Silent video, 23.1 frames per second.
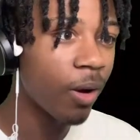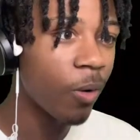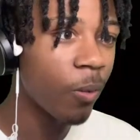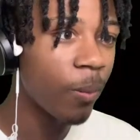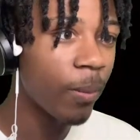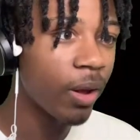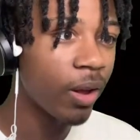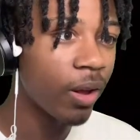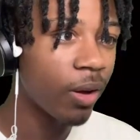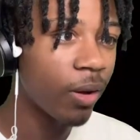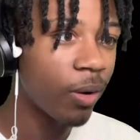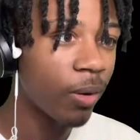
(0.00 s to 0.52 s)
Oh,
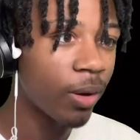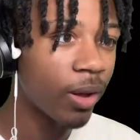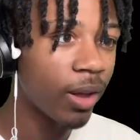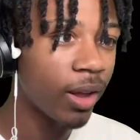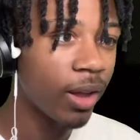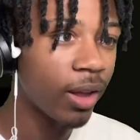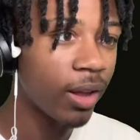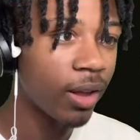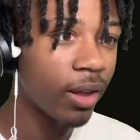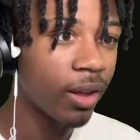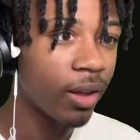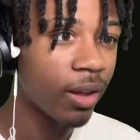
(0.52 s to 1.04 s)
man. Okay.
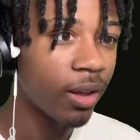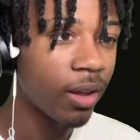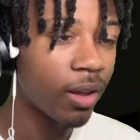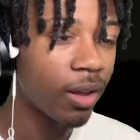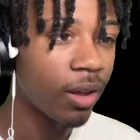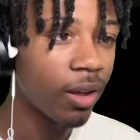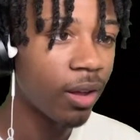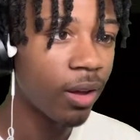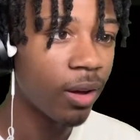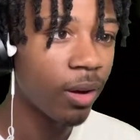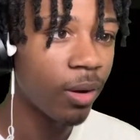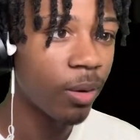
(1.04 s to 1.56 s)

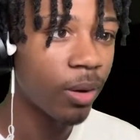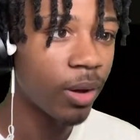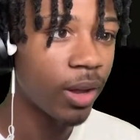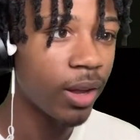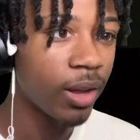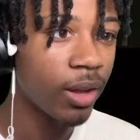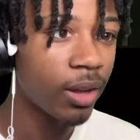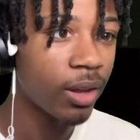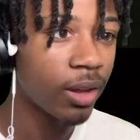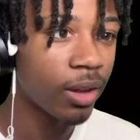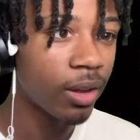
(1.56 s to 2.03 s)
Okay.